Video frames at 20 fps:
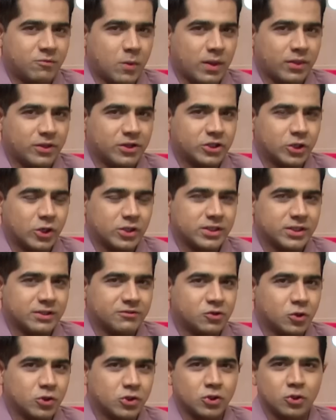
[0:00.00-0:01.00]
won the toss and
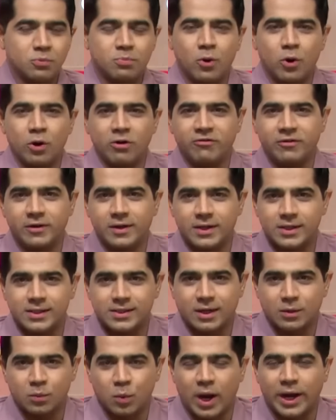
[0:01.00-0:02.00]
they've chosen to bowl
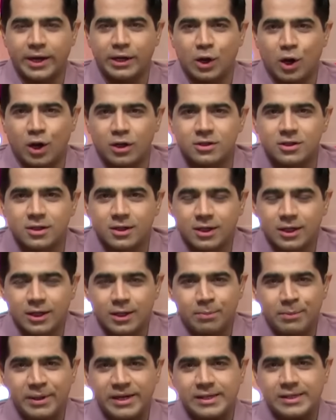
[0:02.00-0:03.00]
first, and why not?
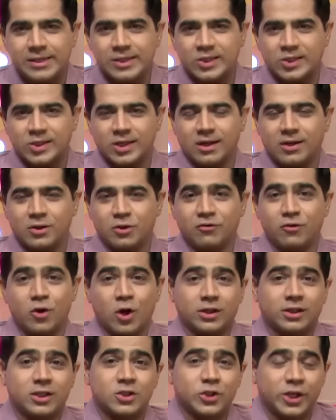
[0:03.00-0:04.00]
Because uh, you've
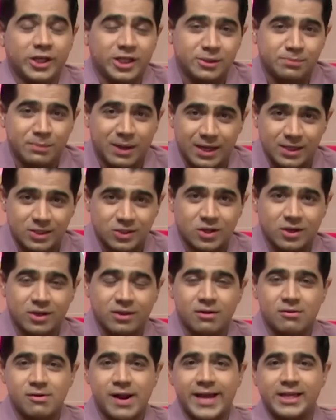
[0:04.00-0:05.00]
got the chase master
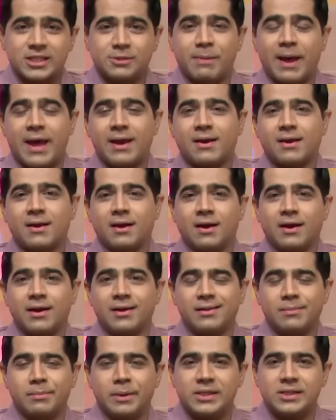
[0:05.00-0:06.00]
in the ranks back uh,
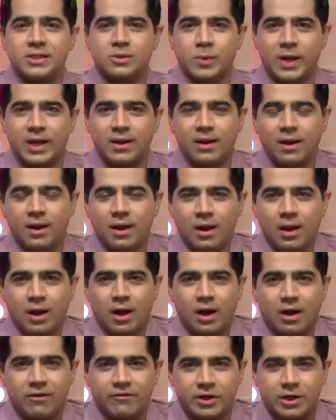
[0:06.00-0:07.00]
in the mix as well.
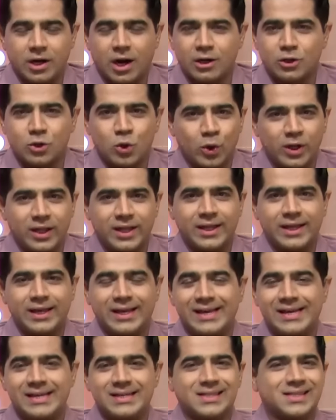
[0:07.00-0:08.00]
Uh, Virat Kohli
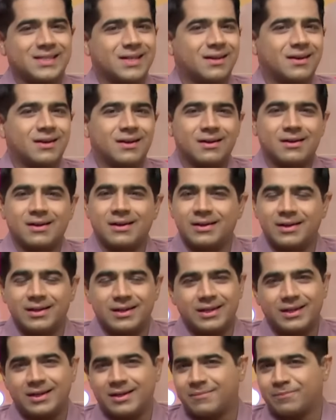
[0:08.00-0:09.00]
is uh,
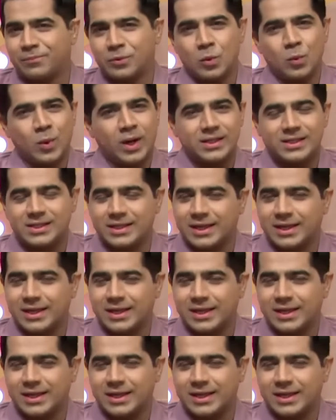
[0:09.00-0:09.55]
clearly, once